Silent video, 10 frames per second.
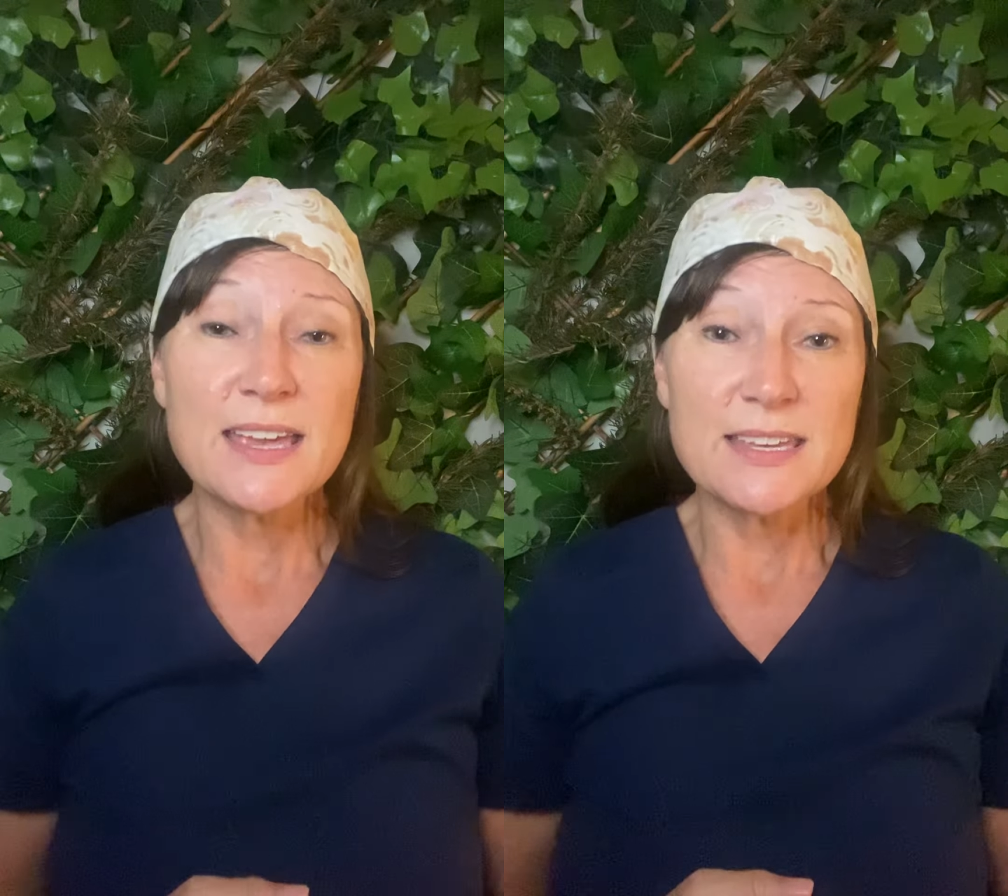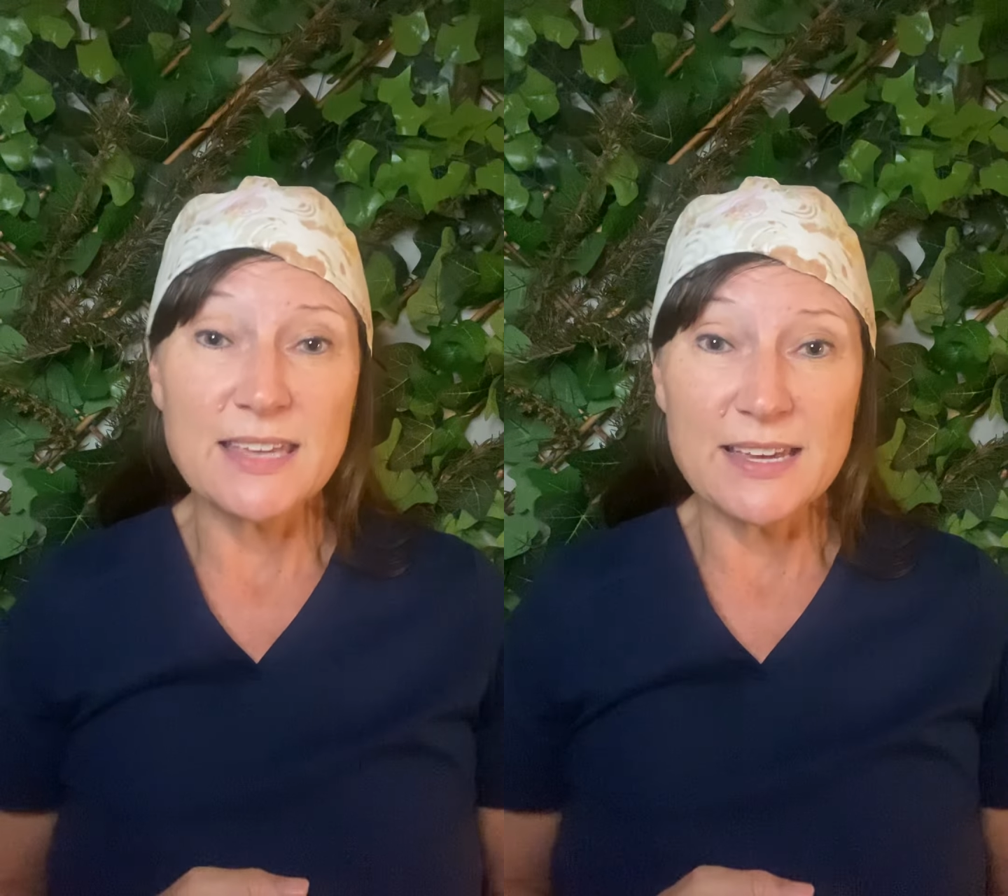
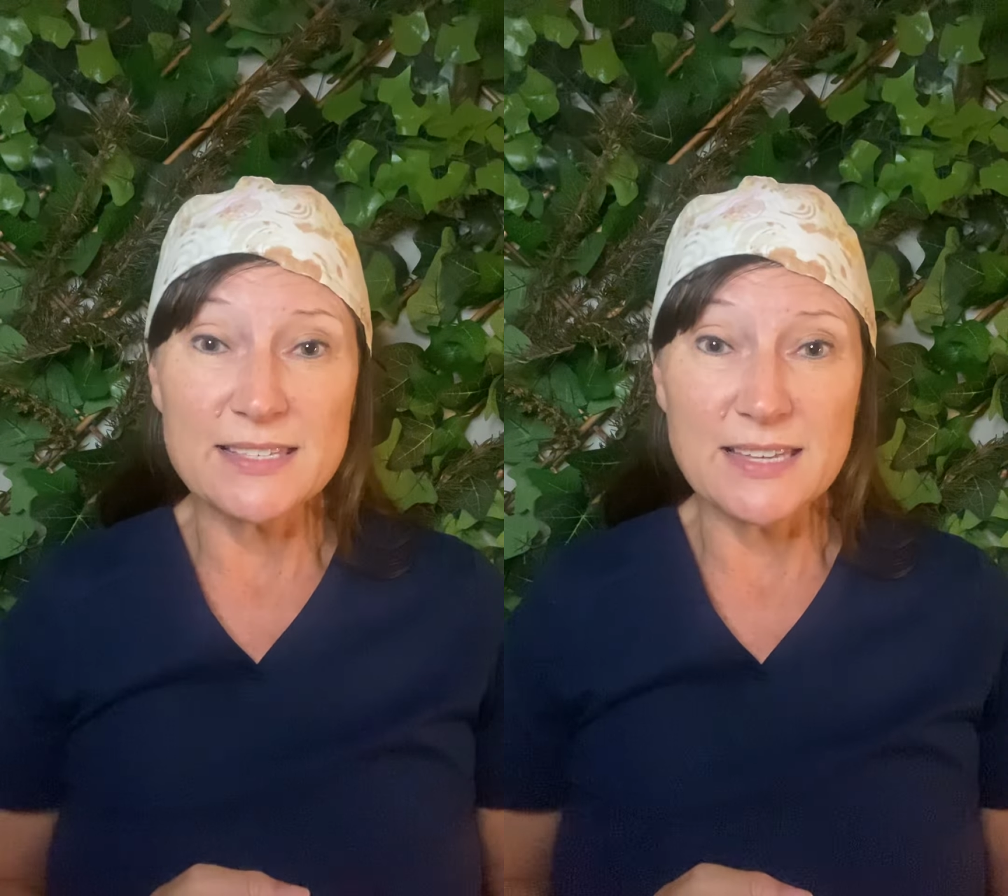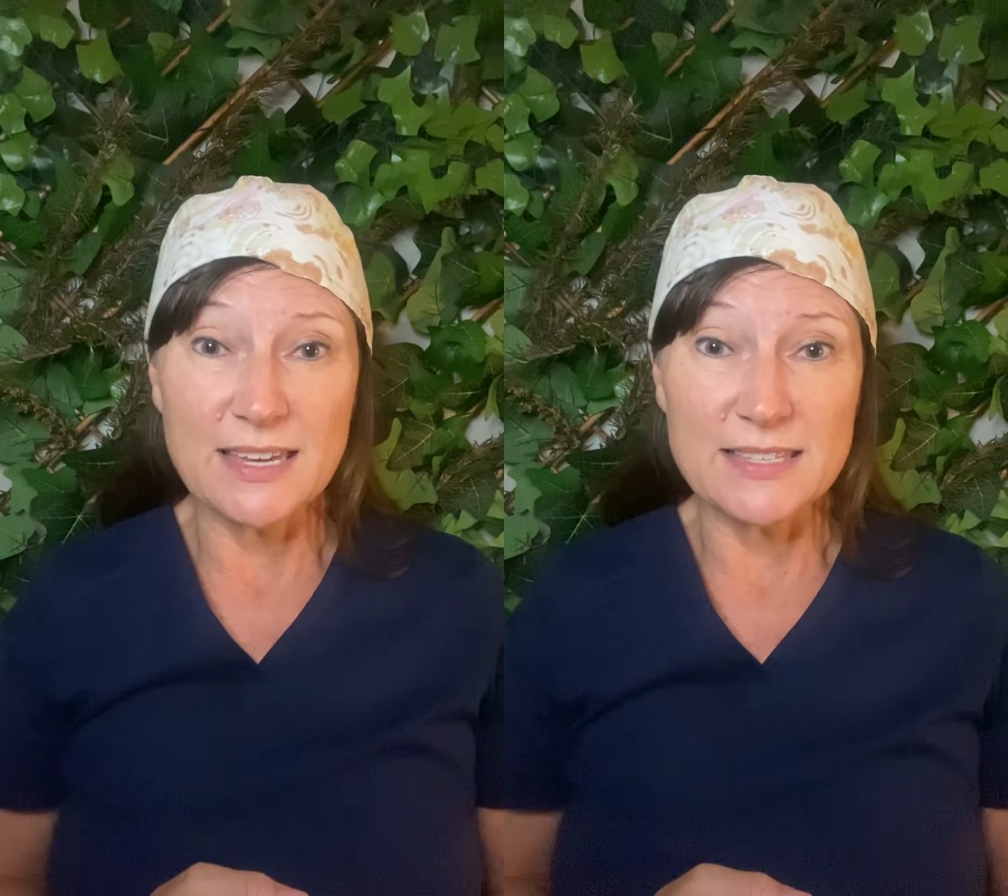Yes,
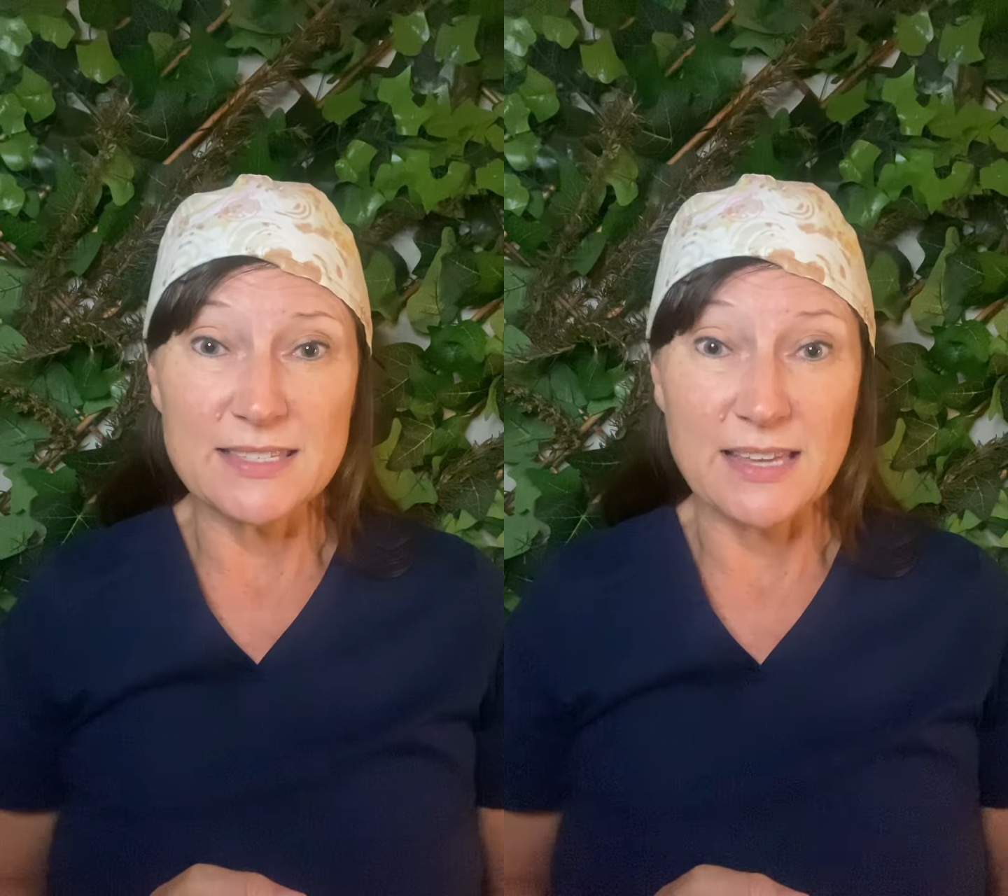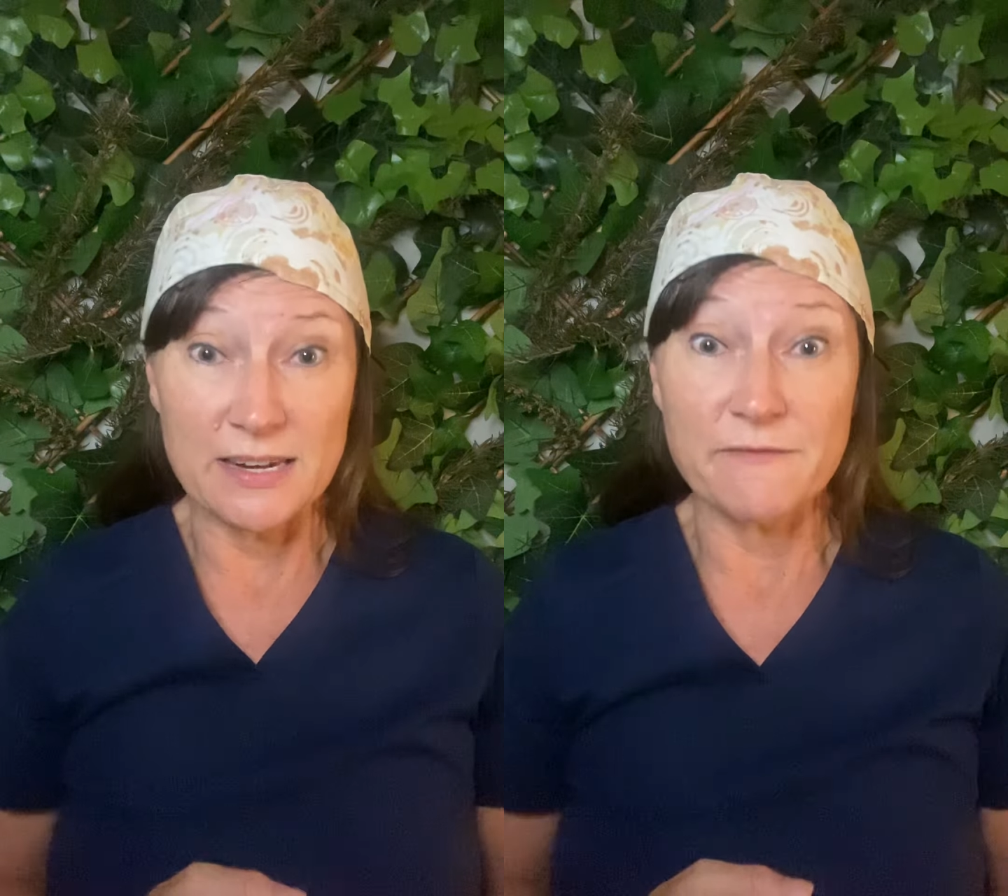it's
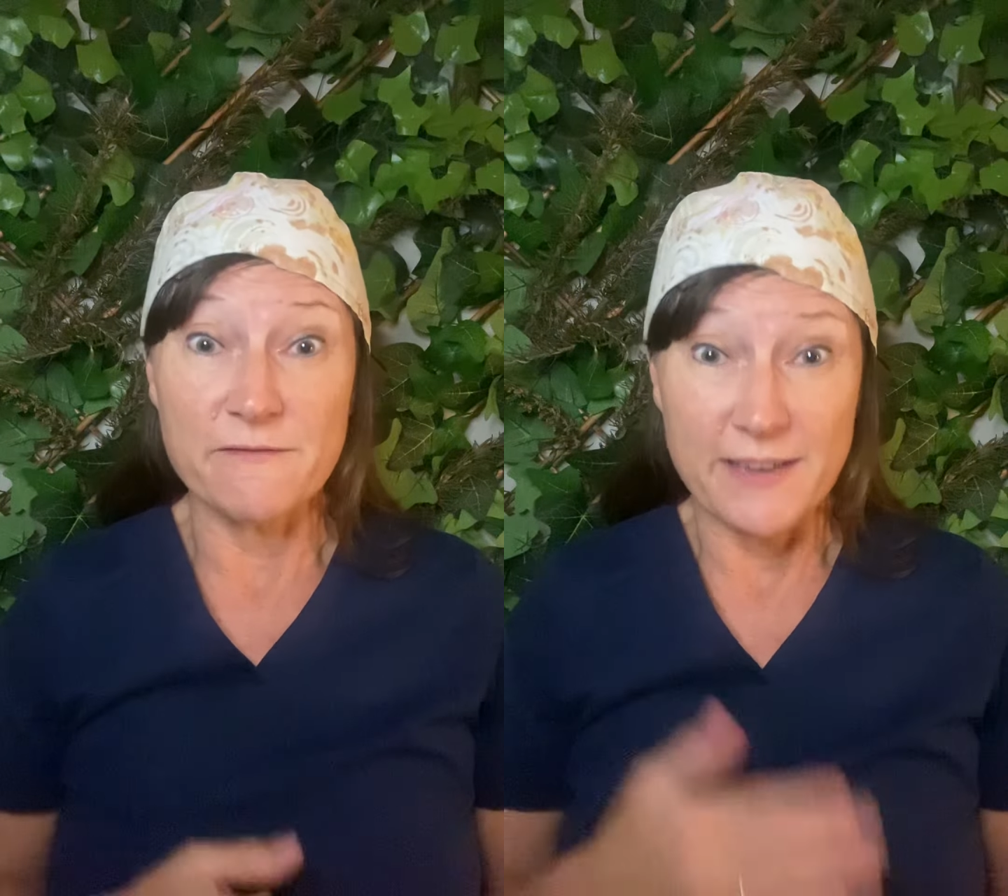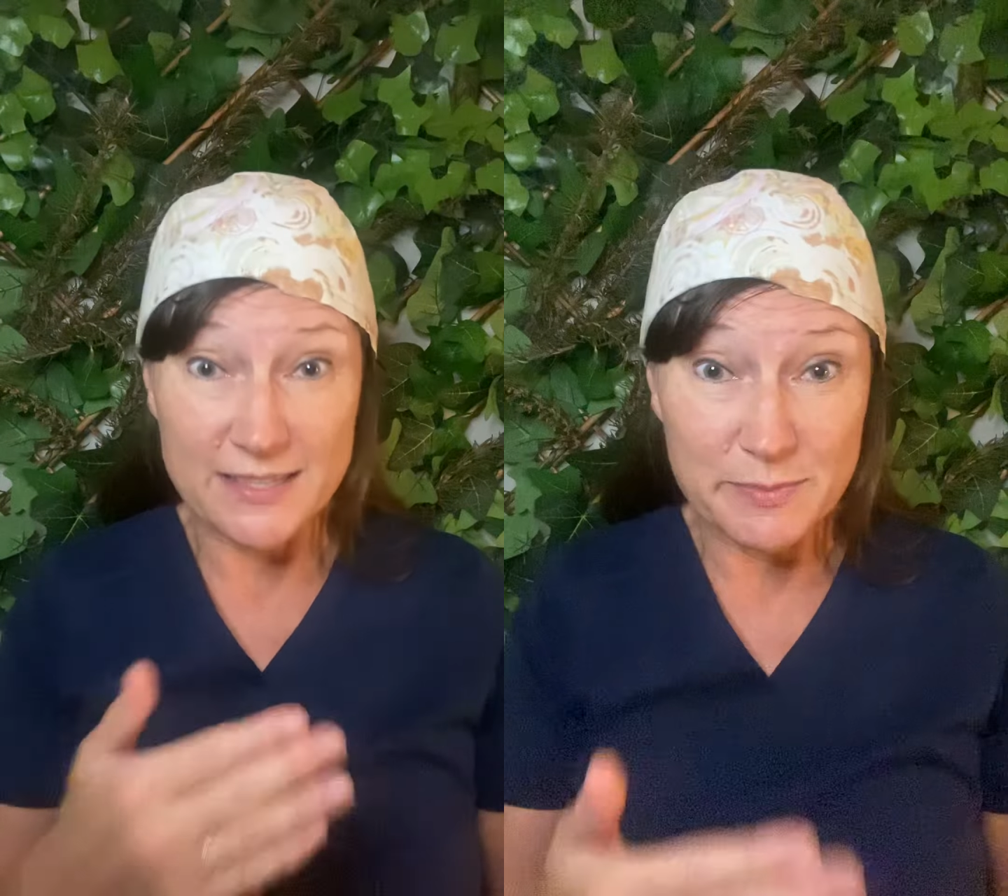an
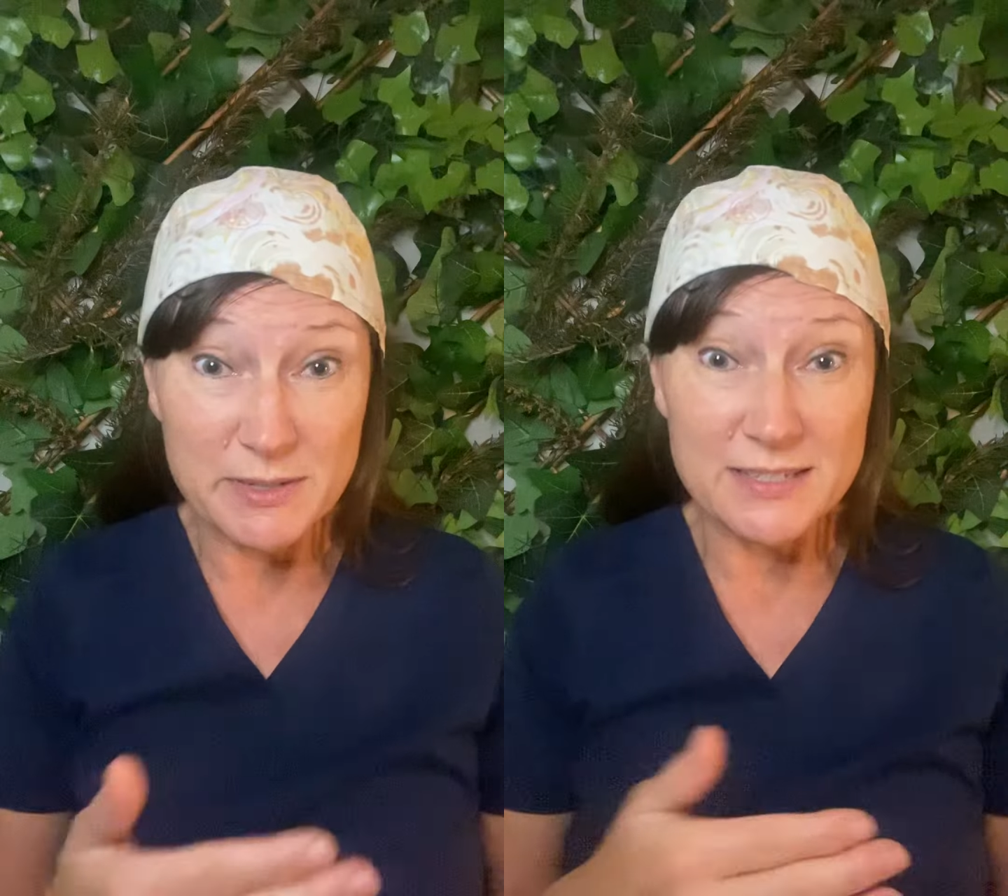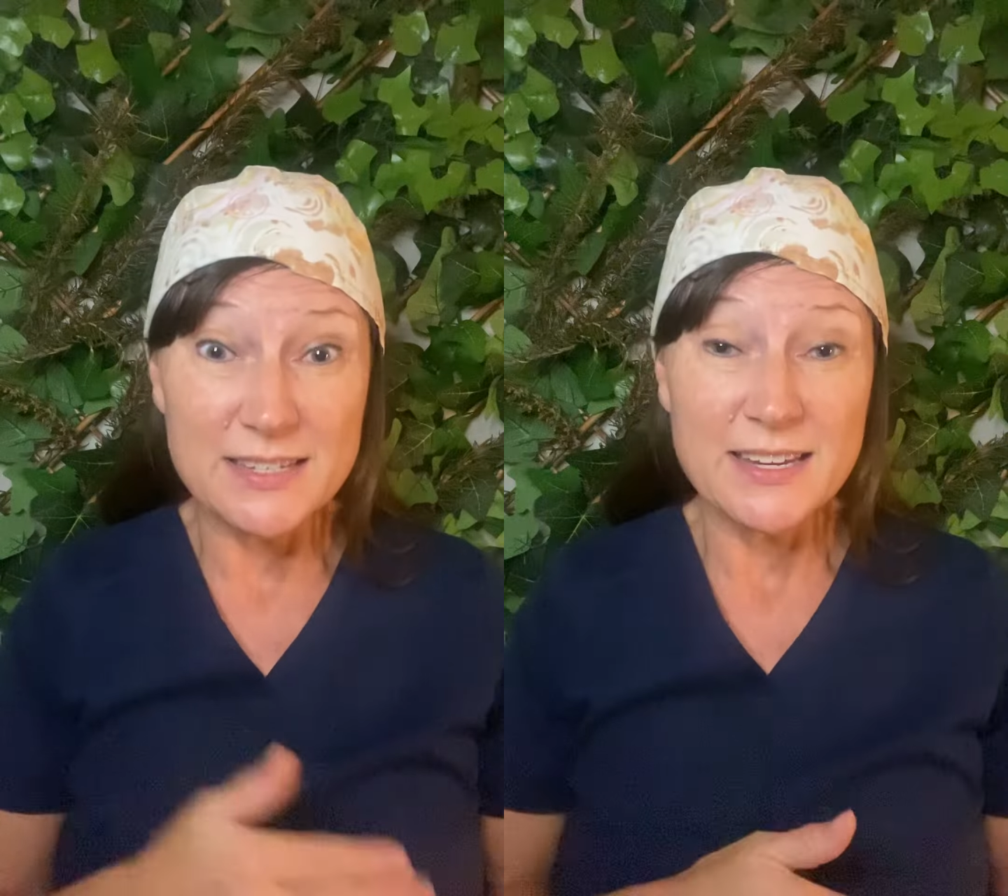
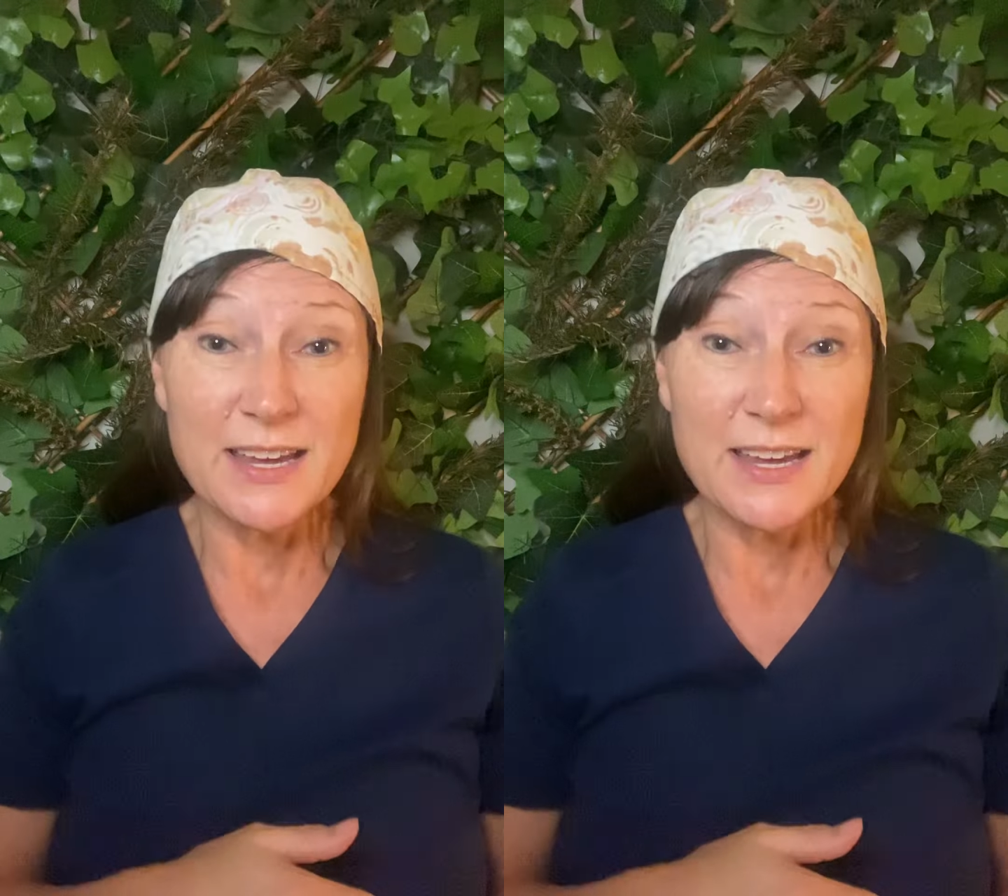investment,